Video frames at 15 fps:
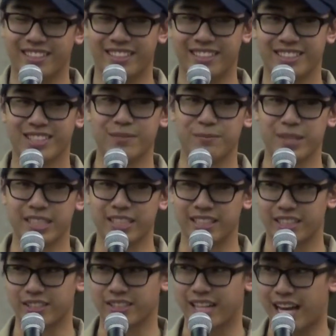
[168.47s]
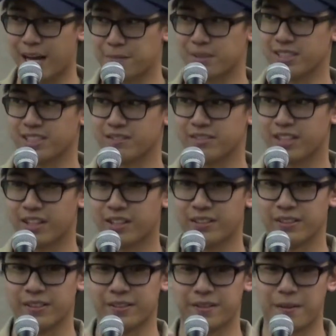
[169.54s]
it doesn't mean that there's an absence of
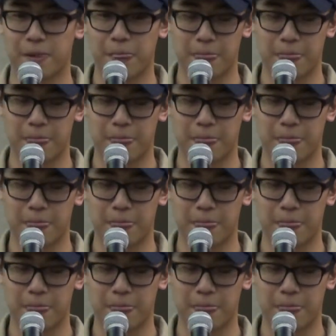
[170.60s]
color.